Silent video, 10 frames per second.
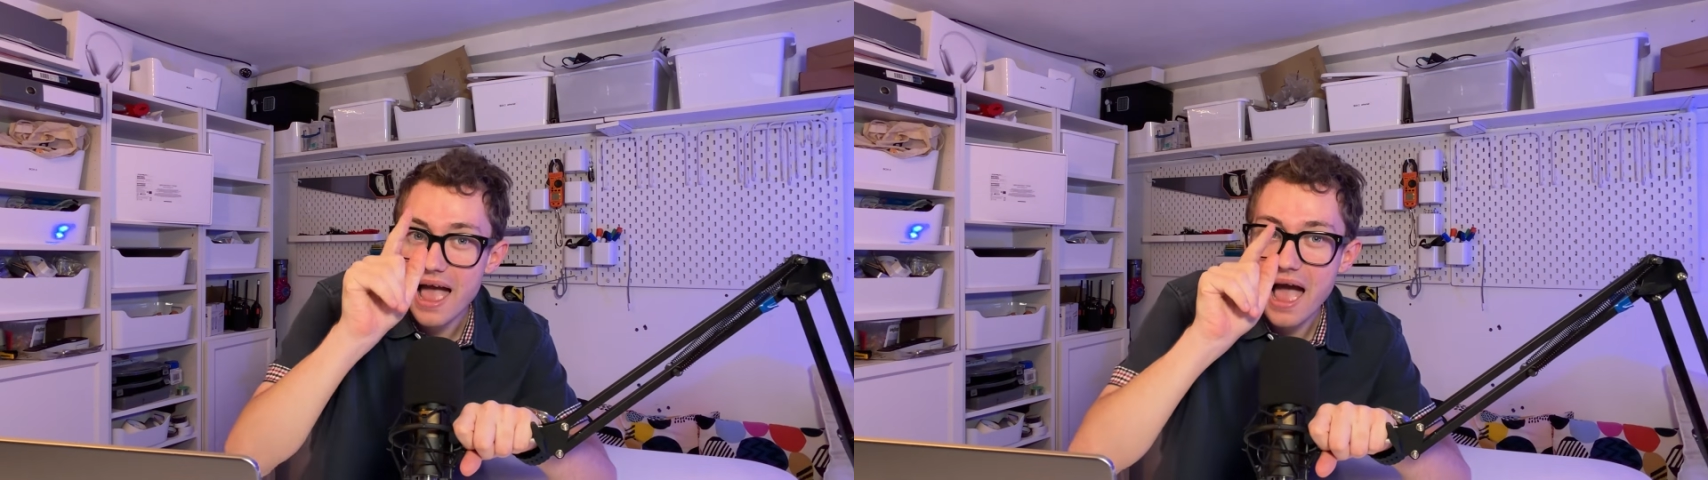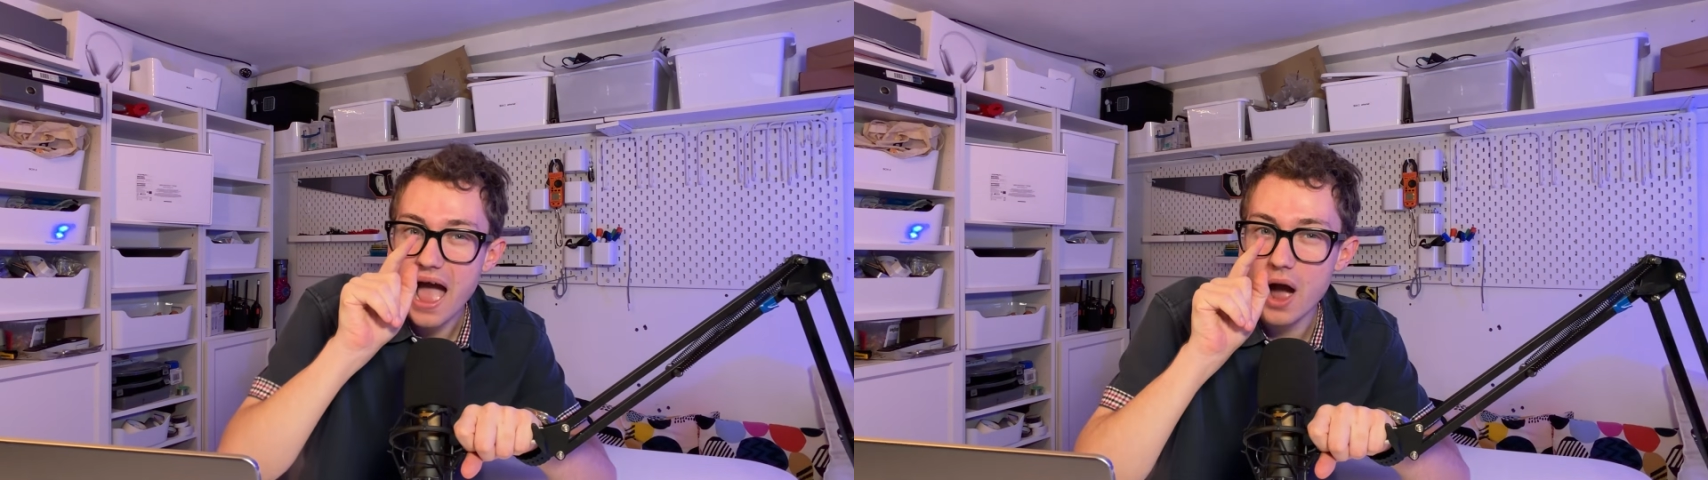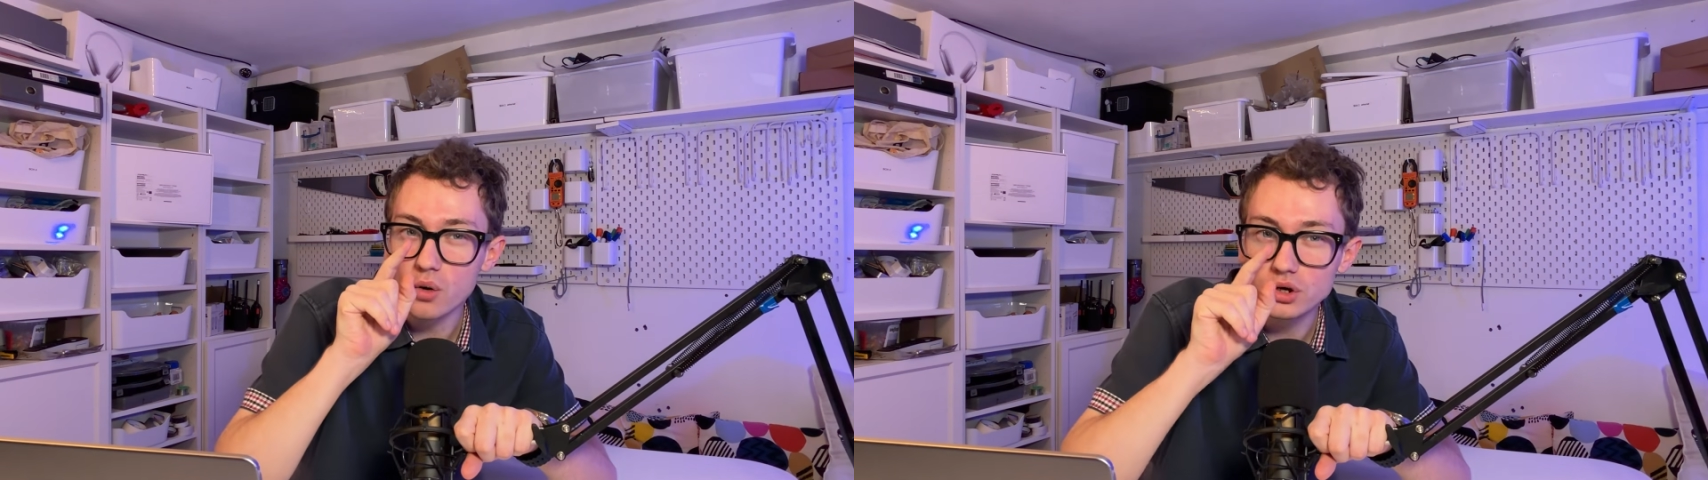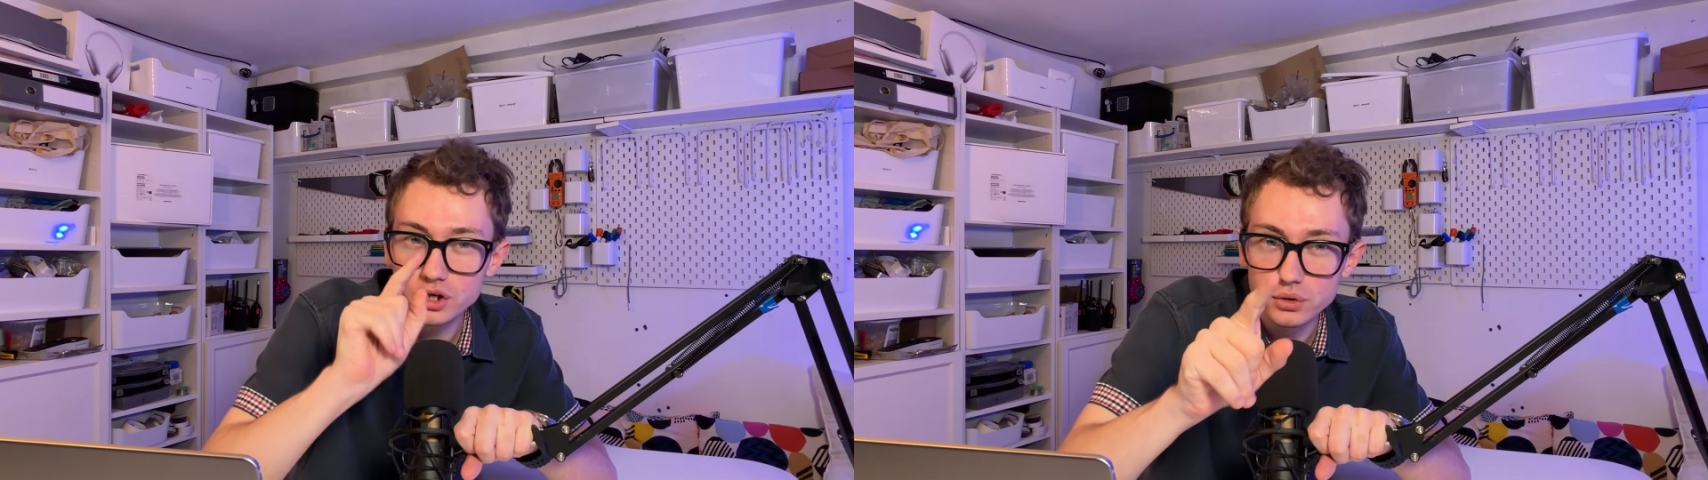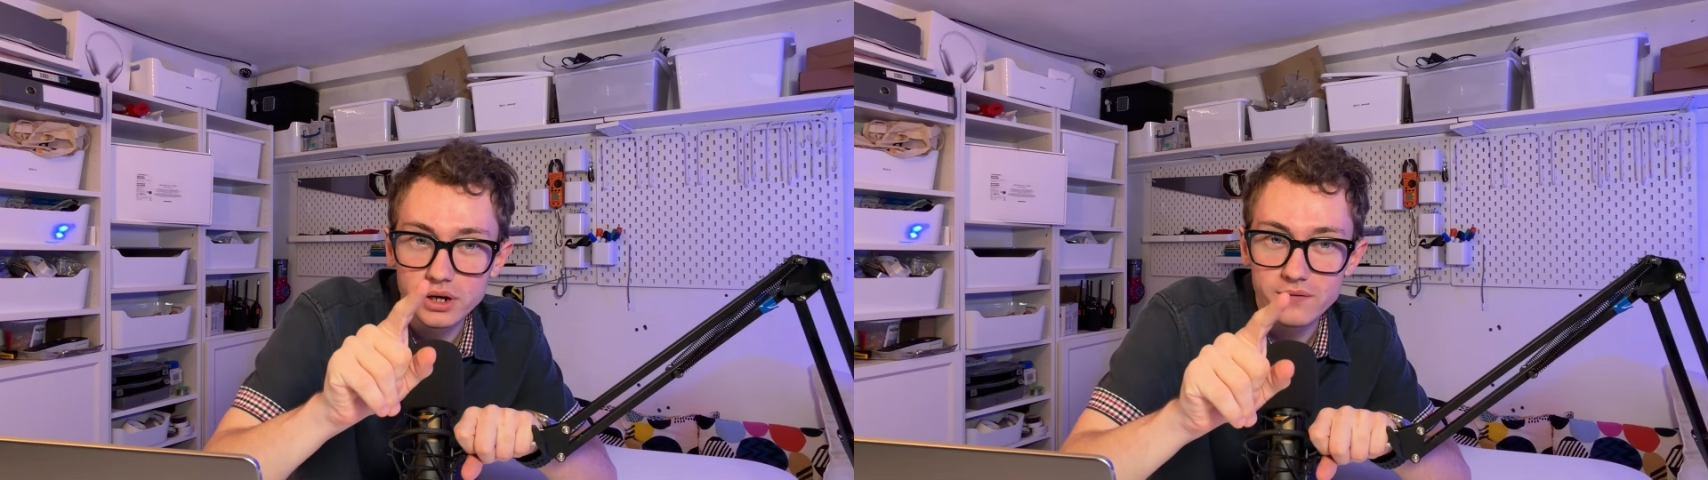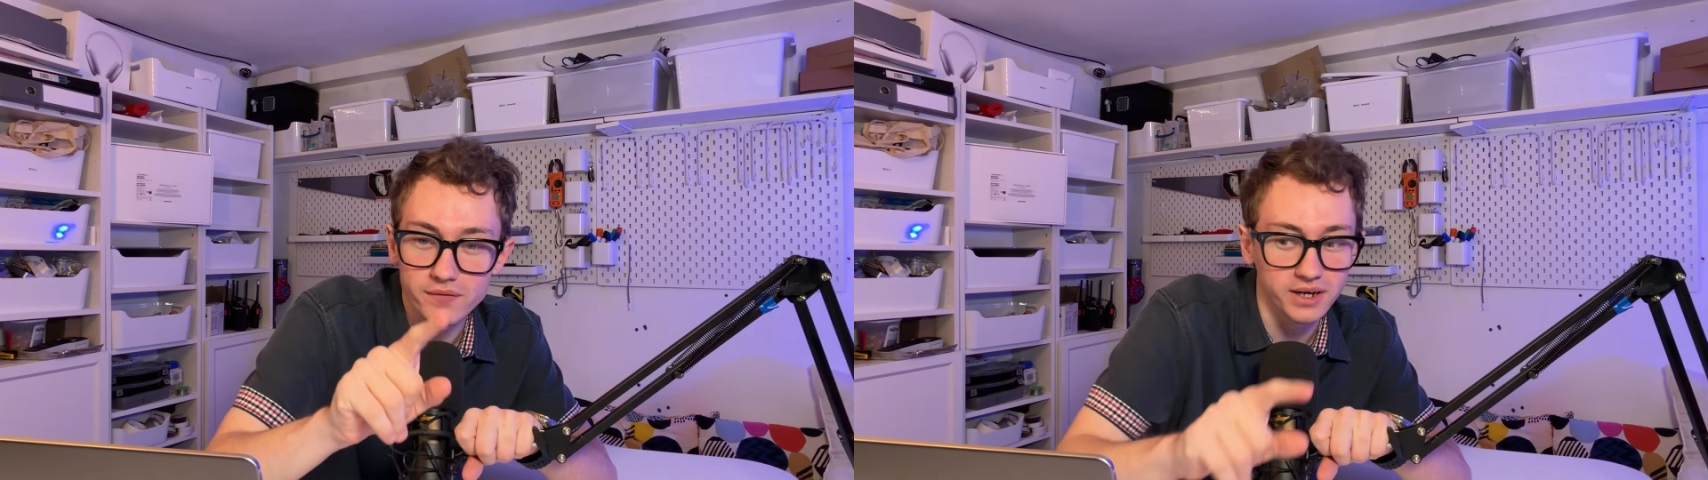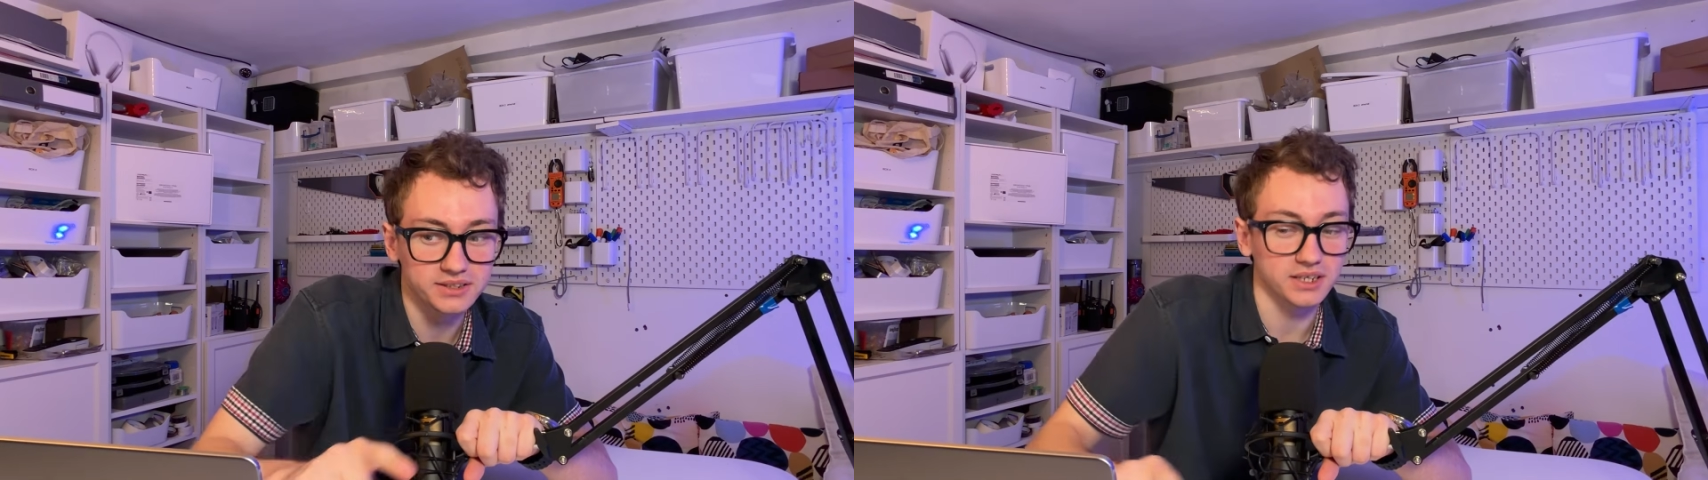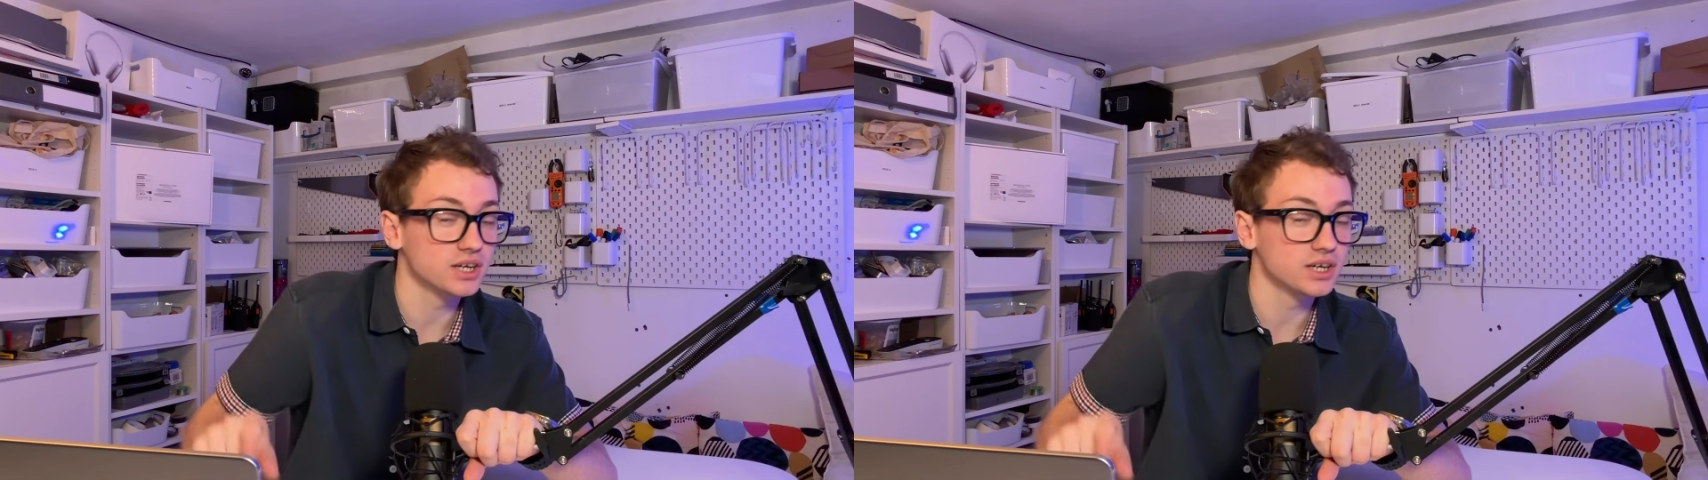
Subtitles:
how you can fix it.